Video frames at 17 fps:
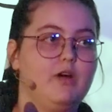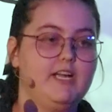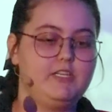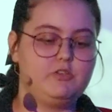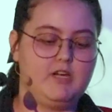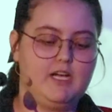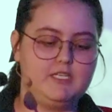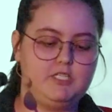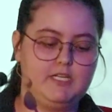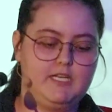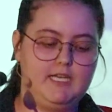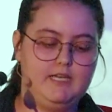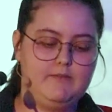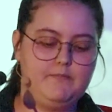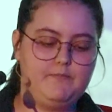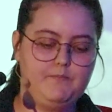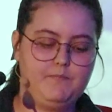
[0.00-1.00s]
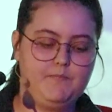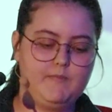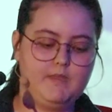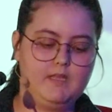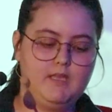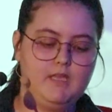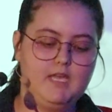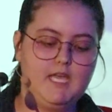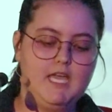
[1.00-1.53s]
great tragedy.
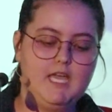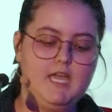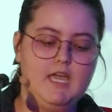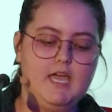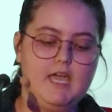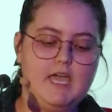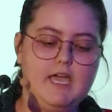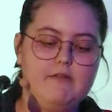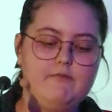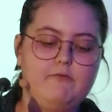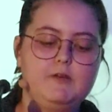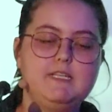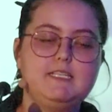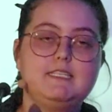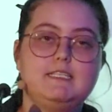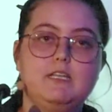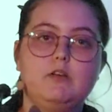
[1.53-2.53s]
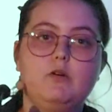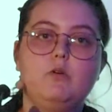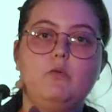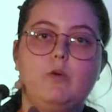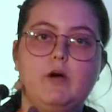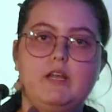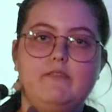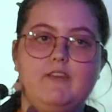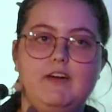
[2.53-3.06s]
Every single
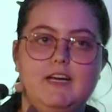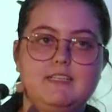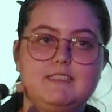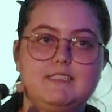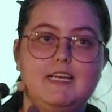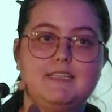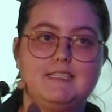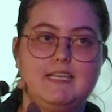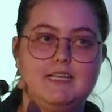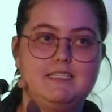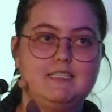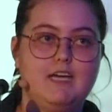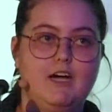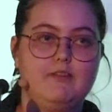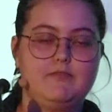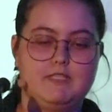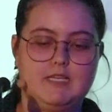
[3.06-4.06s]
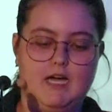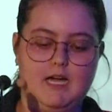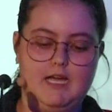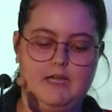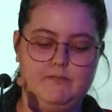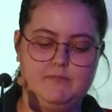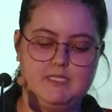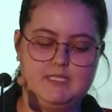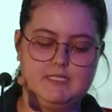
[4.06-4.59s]
one of us has had tough
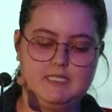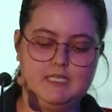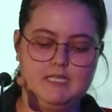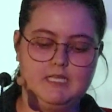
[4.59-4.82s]
times.